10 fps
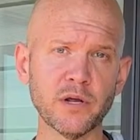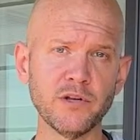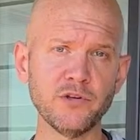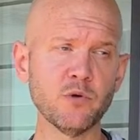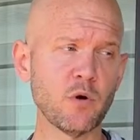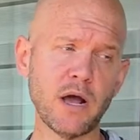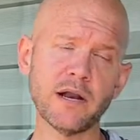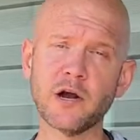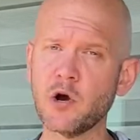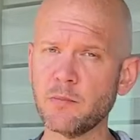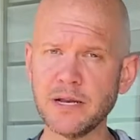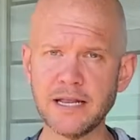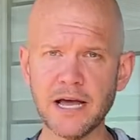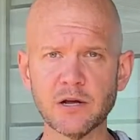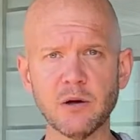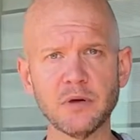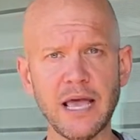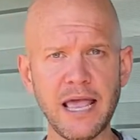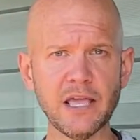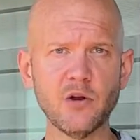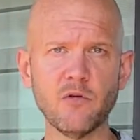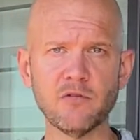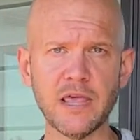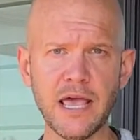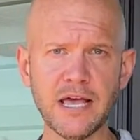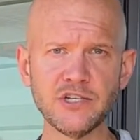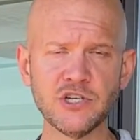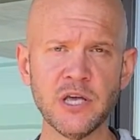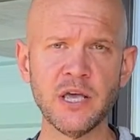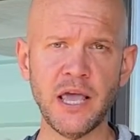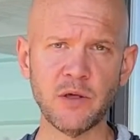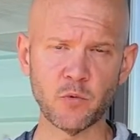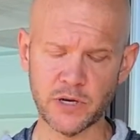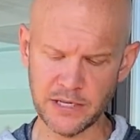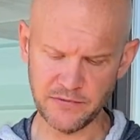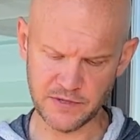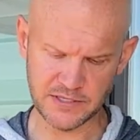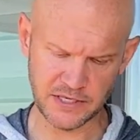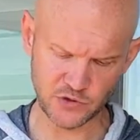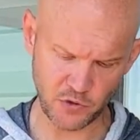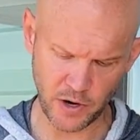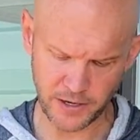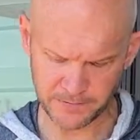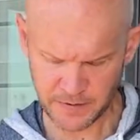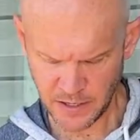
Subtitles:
going to do, we're out here on my deck. I'm going to hang it over the edge, and we're going to get this thing drying.